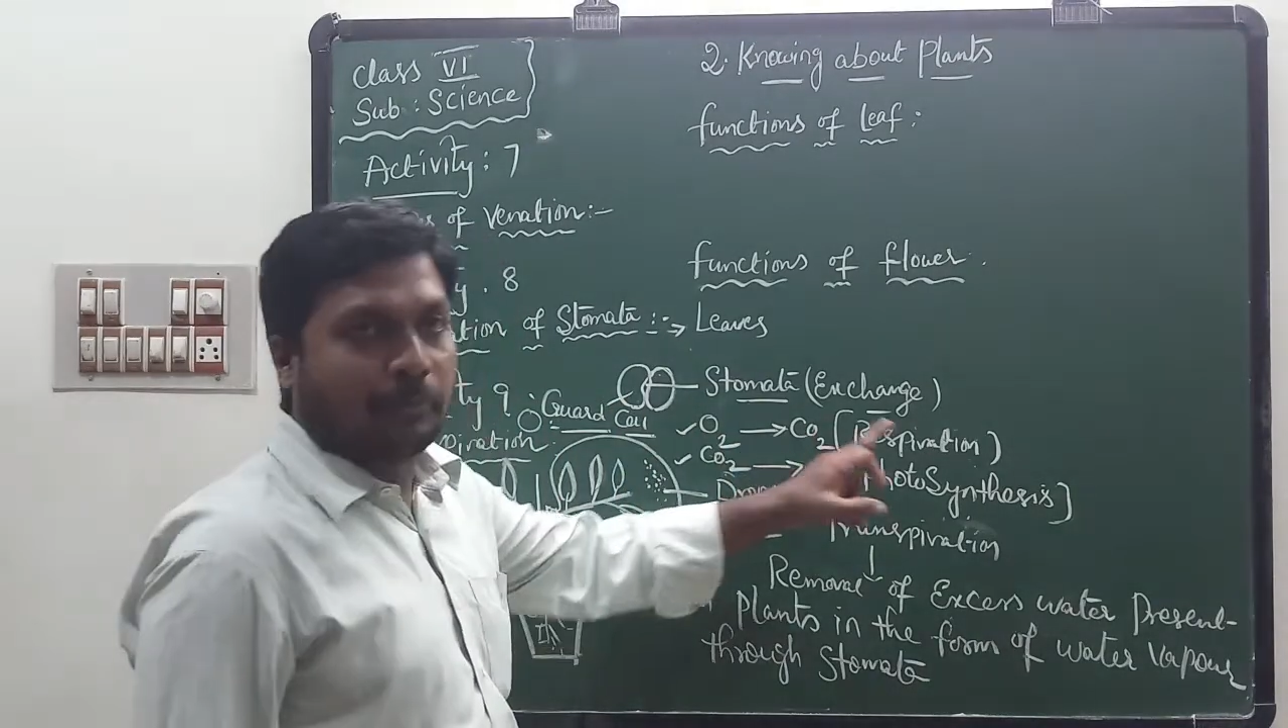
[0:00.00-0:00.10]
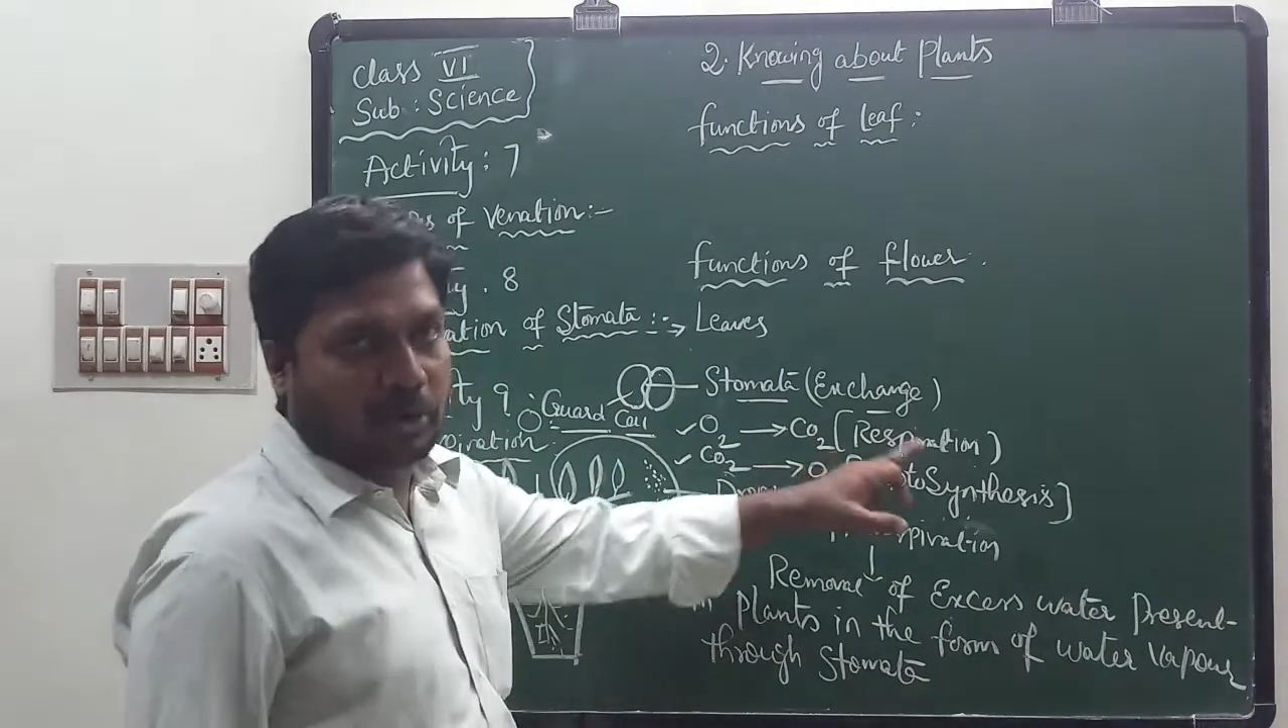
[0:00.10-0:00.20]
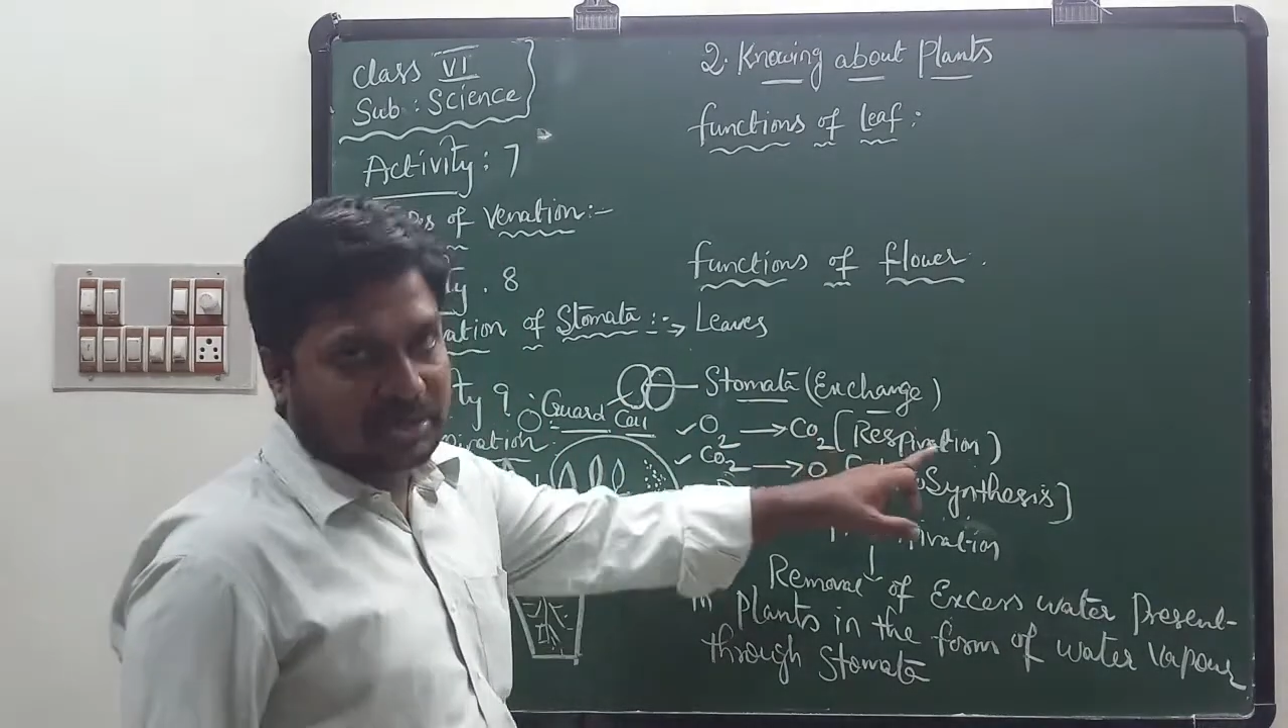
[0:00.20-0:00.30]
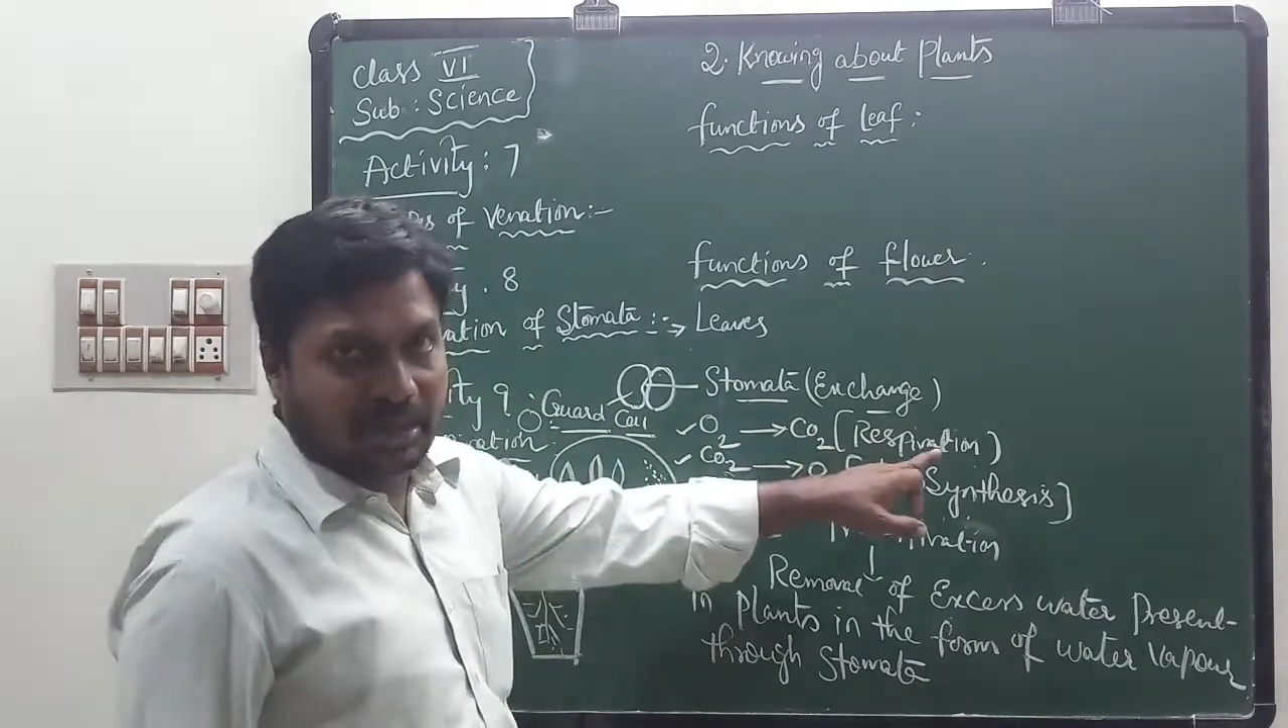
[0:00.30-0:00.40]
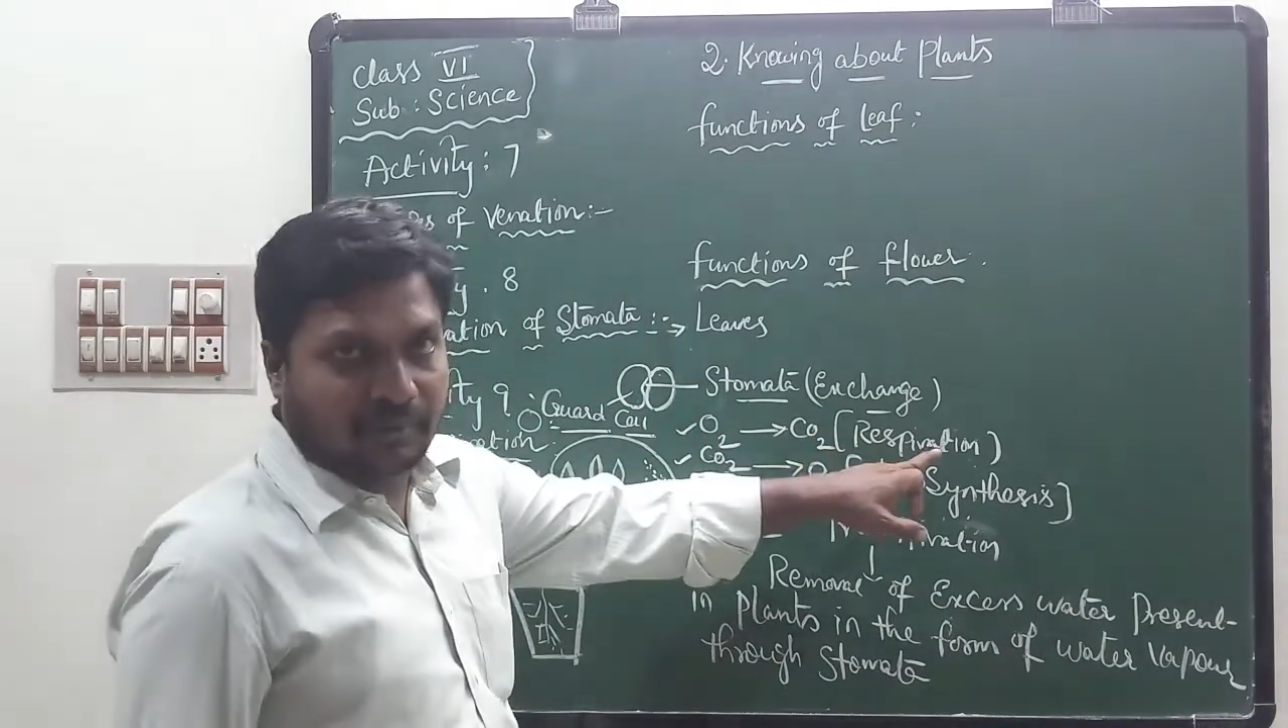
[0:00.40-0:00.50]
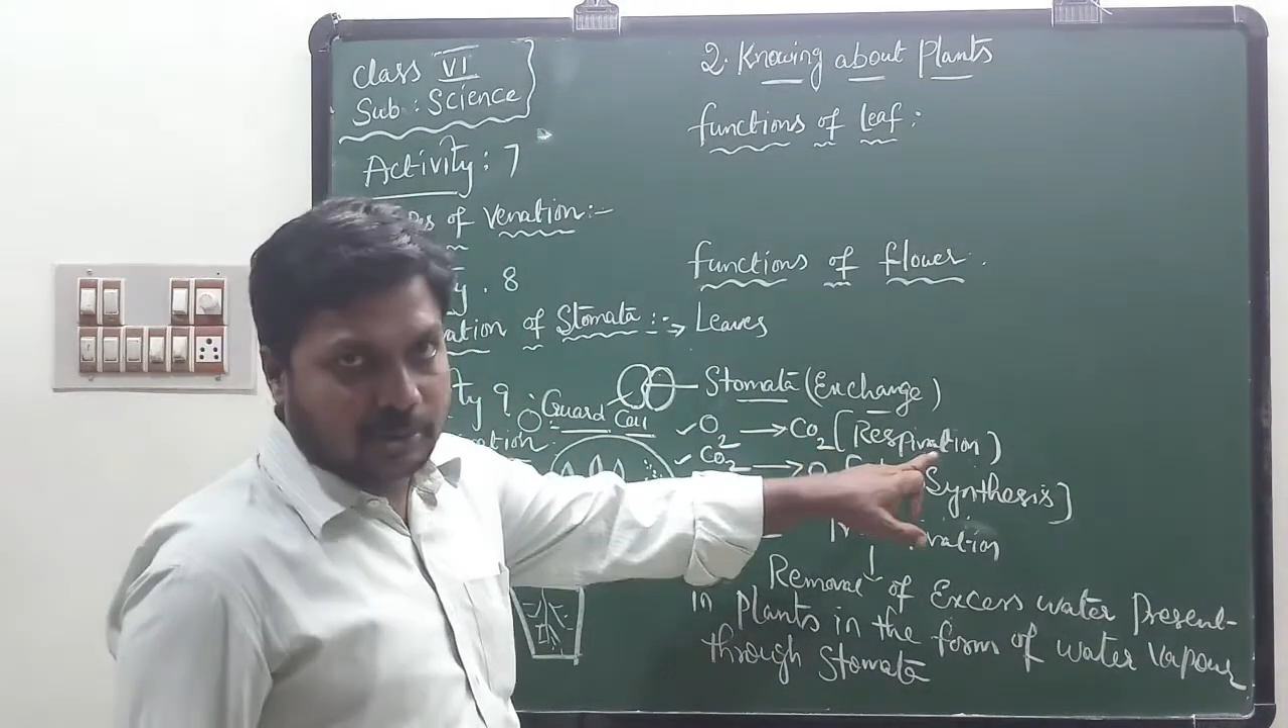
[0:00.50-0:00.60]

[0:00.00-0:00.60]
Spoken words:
process of